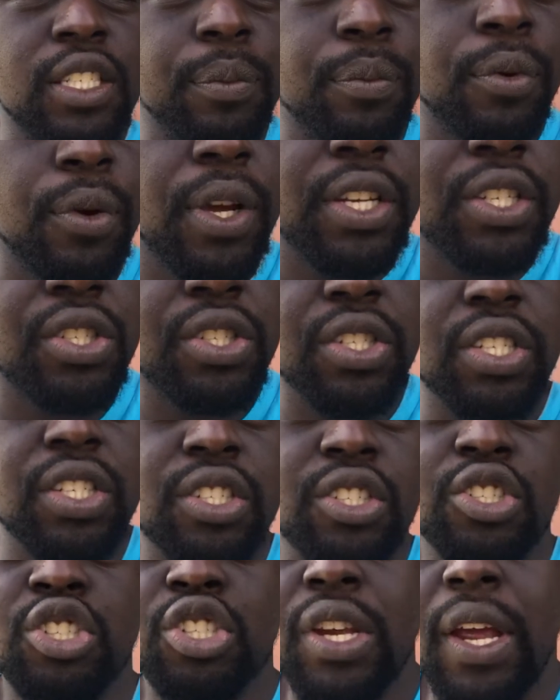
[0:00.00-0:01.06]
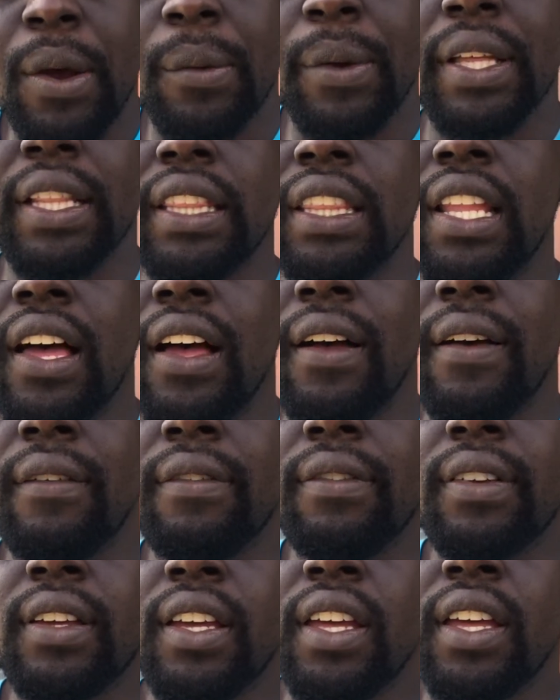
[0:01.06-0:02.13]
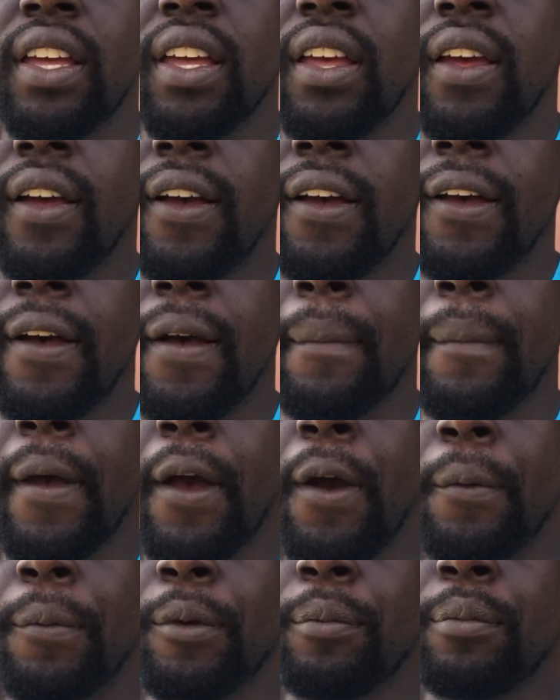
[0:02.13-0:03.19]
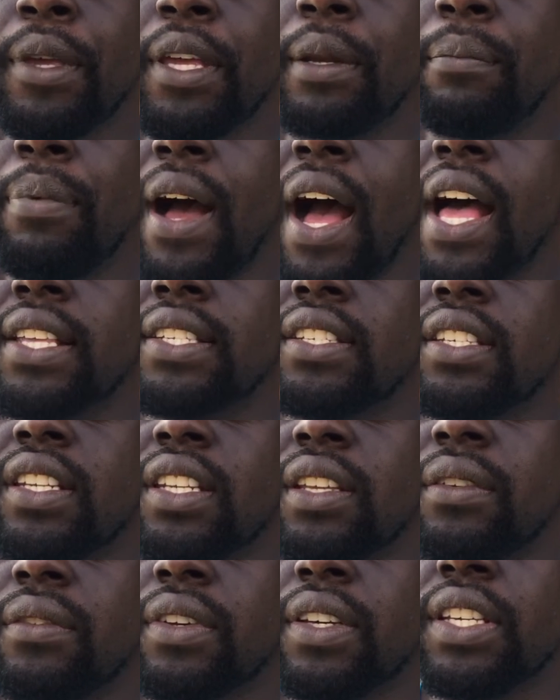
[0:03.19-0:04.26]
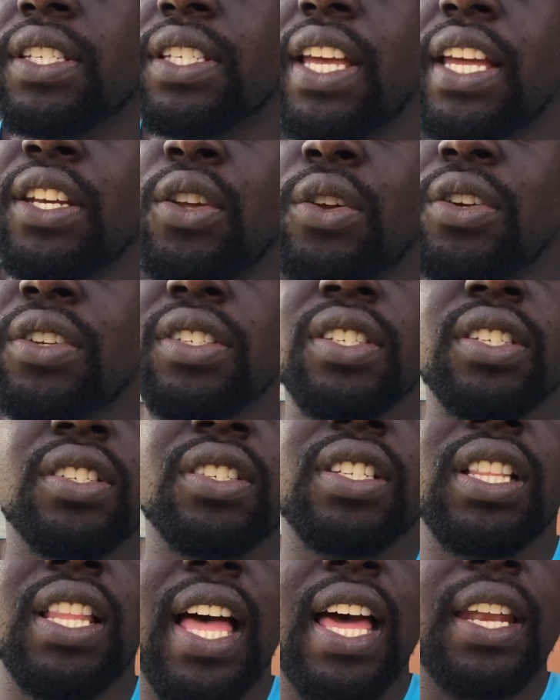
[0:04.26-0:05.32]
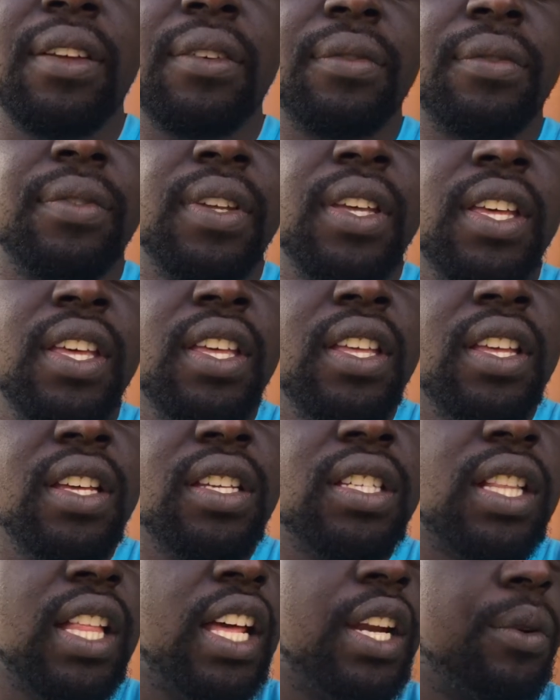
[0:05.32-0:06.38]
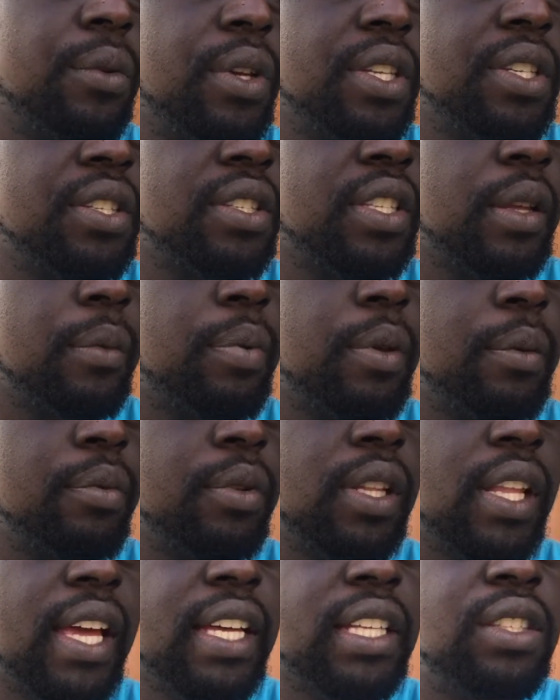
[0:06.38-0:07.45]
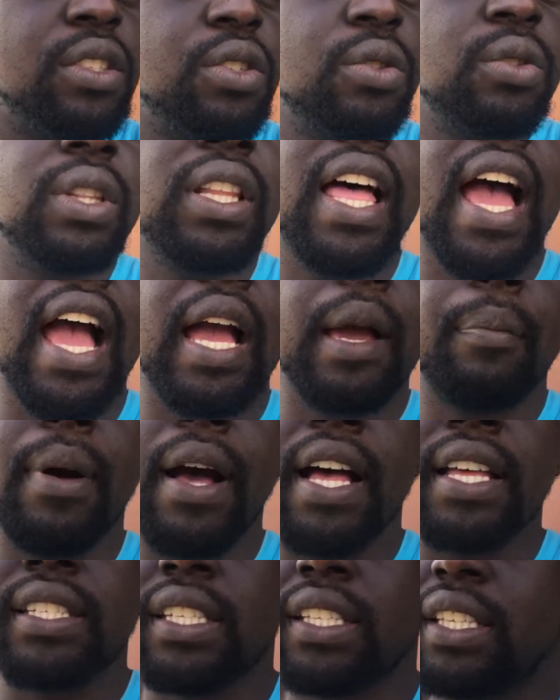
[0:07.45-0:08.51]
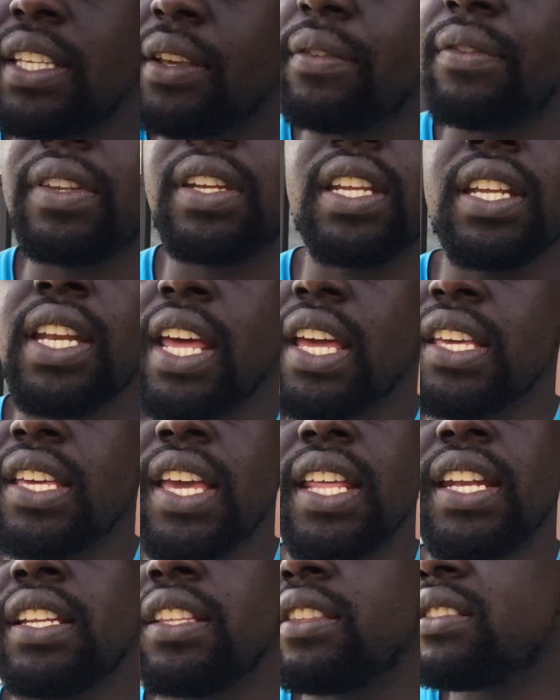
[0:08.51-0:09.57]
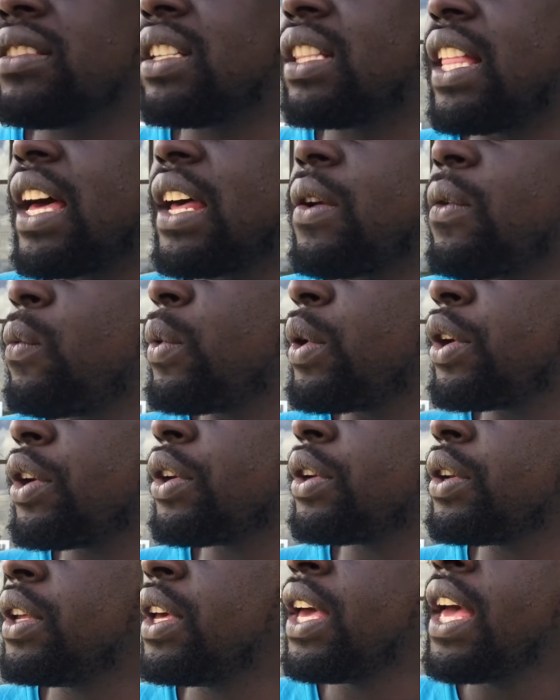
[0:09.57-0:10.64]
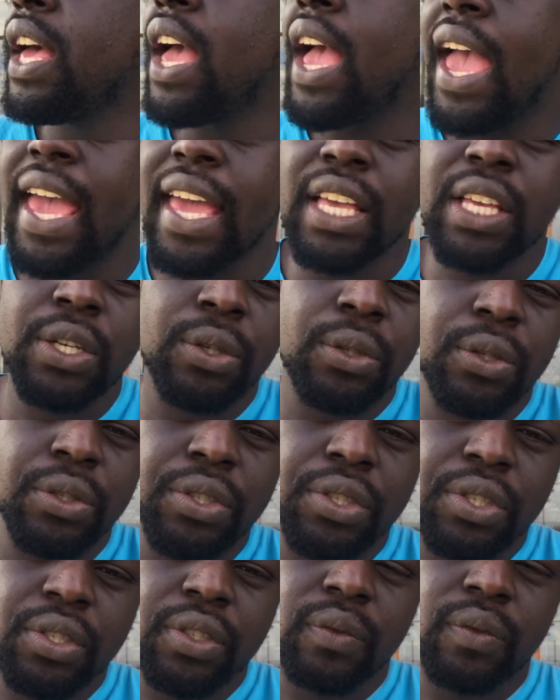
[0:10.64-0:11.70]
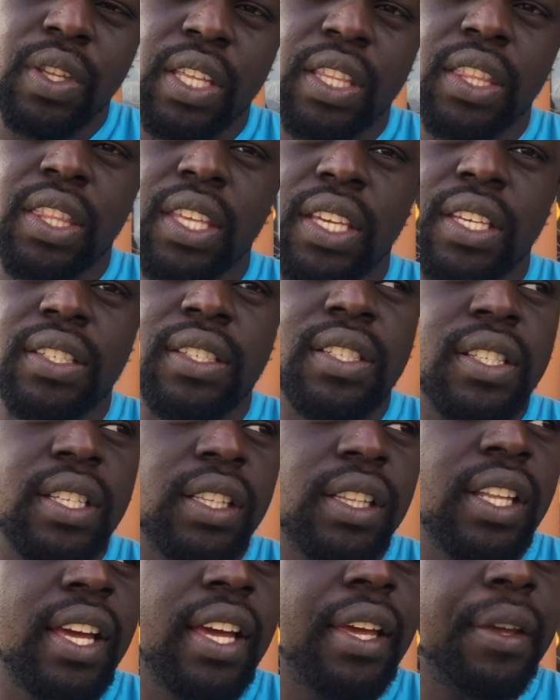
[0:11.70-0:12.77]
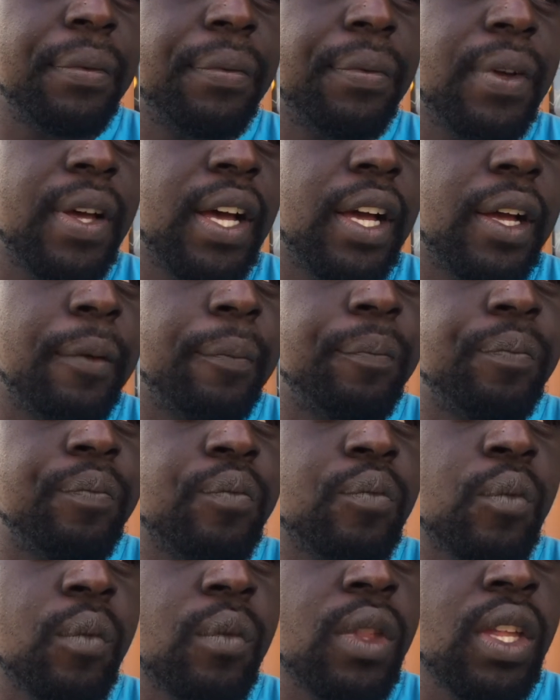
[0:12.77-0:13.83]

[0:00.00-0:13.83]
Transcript: inspiration and sharing love um, I hope you're being positive because I notice there's a lot of there's a lot of reasons that people like to lack positivity, and I get it. There's a lot of weird angles and things to life. Um,